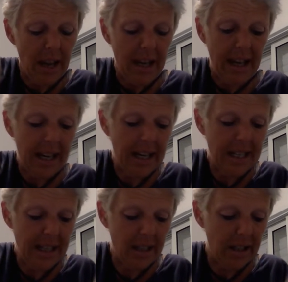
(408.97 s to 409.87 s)
And I got to
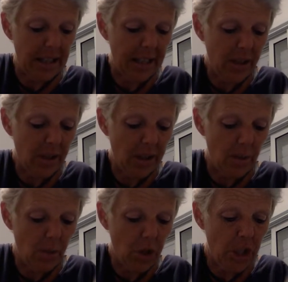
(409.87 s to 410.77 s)
tell you, like, there's
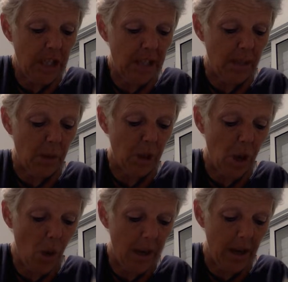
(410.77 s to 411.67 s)
some, she did some
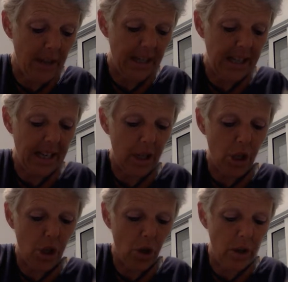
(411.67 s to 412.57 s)
sewing on this. I got
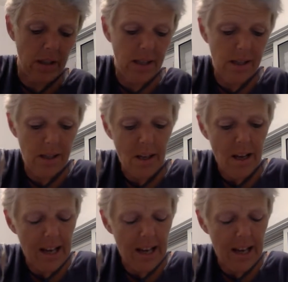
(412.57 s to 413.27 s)
to show you this.